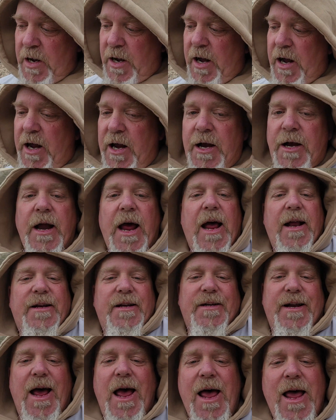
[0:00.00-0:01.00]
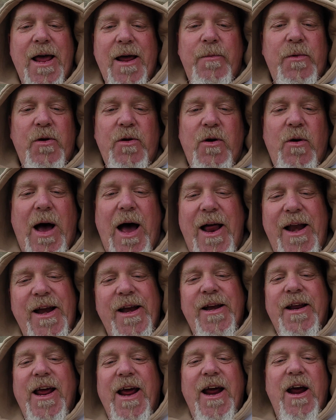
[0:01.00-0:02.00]
And at the time, you know, I
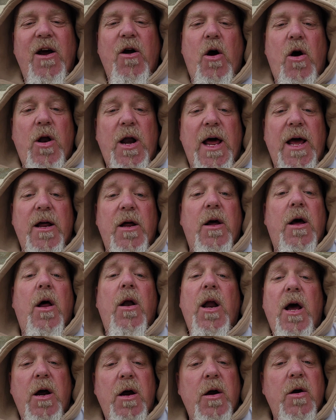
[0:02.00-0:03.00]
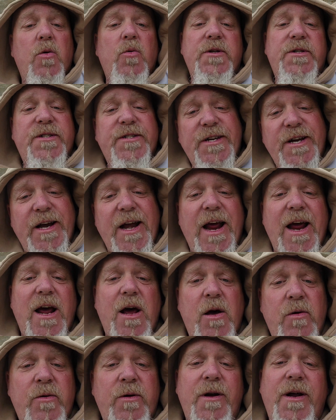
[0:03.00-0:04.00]
didn't care. All I heard was "C
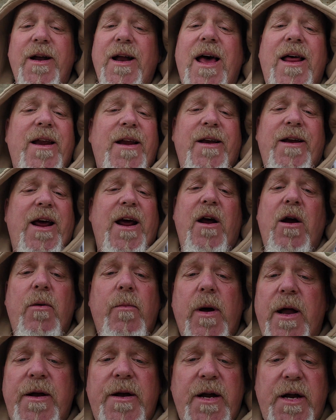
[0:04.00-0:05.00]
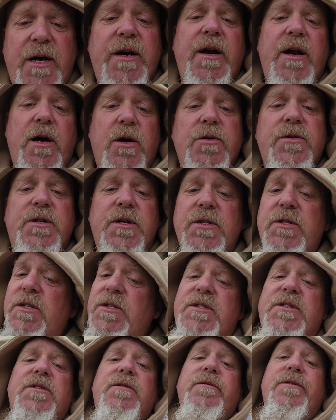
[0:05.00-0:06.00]
Down," and I didn't care about nothing else.
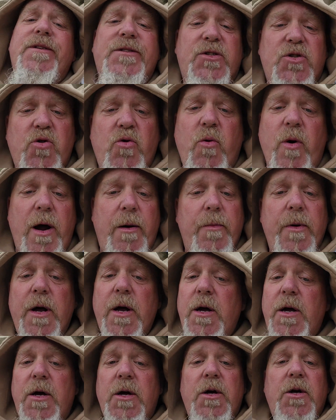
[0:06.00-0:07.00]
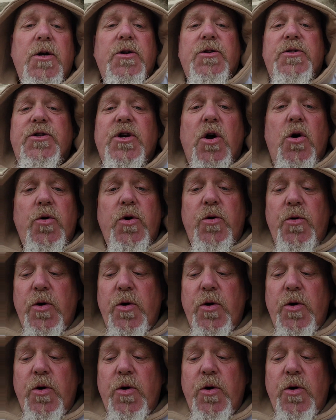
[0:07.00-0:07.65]
This Crip. So, you